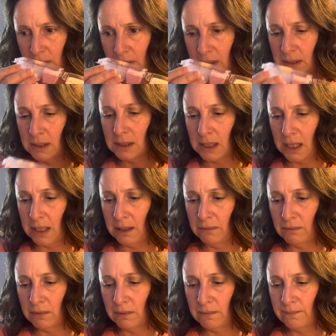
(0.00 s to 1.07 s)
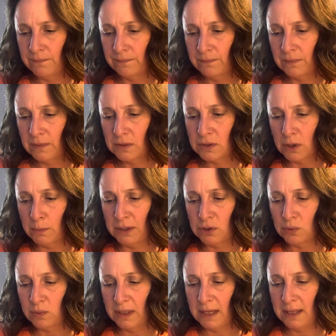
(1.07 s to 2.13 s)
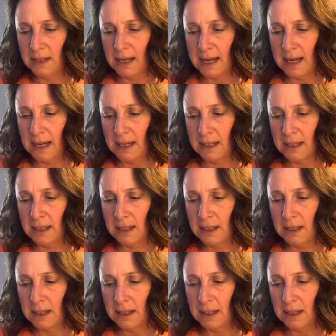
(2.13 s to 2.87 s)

in the dining room. So between that,